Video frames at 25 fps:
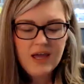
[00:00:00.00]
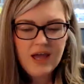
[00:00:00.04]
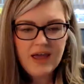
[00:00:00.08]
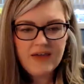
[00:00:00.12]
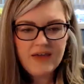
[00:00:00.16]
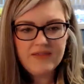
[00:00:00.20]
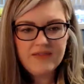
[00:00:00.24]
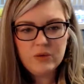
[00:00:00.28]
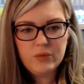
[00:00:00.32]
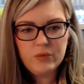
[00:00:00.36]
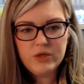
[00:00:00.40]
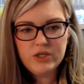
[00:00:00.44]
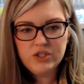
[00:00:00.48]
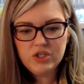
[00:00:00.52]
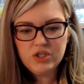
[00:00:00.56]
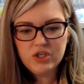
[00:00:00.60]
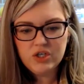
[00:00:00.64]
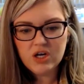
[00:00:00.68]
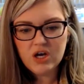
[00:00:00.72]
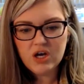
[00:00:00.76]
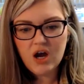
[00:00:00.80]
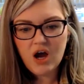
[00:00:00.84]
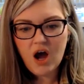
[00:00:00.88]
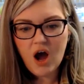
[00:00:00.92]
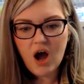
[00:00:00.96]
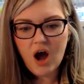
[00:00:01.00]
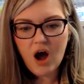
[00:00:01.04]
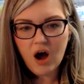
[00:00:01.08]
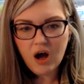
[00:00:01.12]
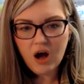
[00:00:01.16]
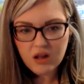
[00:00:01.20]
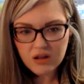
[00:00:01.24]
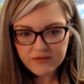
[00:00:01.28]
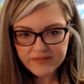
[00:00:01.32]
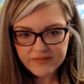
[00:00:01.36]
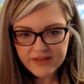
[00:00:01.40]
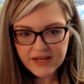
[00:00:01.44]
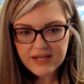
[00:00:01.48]
And then we took
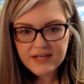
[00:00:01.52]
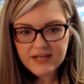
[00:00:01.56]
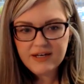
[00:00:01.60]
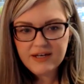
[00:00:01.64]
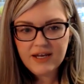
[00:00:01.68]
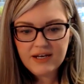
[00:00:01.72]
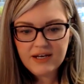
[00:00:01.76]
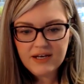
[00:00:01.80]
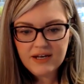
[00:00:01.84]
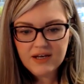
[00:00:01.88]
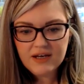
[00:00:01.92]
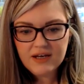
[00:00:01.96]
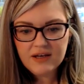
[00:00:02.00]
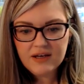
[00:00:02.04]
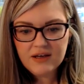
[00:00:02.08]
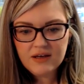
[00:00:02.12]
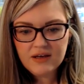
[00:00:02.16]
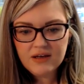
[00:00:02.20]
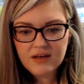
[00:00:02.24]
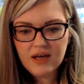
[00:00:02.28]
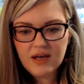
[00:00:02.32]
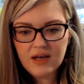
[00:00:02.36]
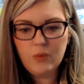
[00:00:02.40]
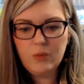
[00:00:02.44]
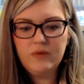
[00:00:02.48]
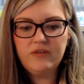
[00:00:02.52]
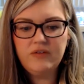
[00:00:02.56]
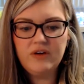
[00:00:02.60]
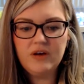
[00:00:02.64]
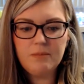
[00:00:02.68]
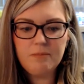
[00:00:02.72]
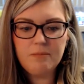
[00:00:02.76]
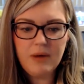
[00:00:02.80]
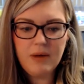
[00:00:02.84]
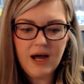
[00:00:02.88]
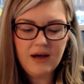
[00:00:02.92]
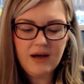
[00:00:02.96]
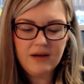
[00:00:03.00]
all of that data and we've
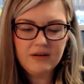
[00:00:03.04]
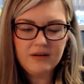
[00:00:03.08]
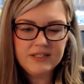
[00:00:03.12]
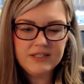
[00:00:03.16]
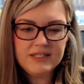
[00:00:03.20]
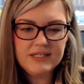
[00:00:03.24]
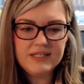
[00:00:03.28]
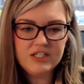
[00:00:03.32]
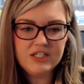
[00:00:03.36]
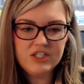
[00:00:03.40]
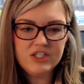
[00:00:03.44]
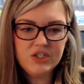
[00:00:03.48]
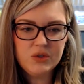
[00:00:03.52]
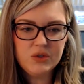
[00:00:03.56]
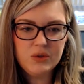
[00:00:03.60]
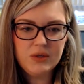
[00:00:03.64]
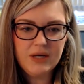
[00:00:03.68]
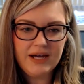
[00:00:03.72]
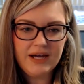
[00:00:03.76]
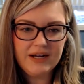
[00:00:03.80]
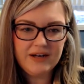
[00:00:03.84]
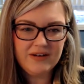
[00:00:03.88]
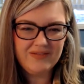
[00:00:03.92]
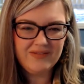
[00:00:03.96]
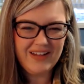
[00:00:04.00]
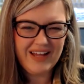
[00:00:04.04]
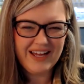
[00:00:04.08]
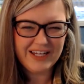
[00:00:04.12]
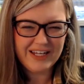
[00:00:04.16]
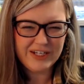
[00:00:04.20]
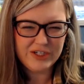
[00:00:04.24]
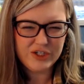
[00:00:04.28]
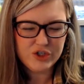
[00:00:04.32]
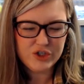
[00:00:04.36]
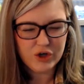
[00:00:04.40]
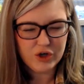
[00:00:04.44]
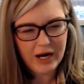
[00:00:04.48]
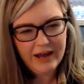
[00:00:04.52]
compiled it into kind of like a
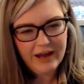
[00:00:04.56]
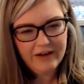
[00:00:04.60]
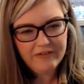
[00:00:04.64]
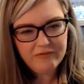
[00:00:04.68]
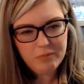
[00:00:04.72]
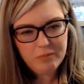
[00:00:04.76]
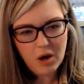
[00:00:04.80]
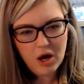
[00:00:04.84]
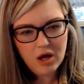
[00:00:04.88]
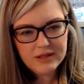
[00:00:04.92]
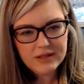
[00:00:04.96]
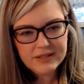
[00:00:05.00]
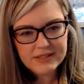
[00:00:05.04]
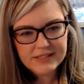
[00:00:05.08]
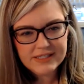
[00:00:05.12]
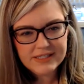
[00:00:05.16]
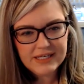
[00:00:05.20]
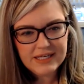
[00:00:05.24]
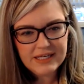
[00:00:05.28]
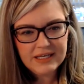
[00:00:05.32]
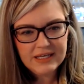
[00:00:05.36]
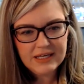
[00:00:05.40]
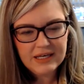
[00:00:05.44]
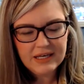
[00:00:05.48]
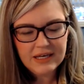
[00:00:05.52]
draft policy.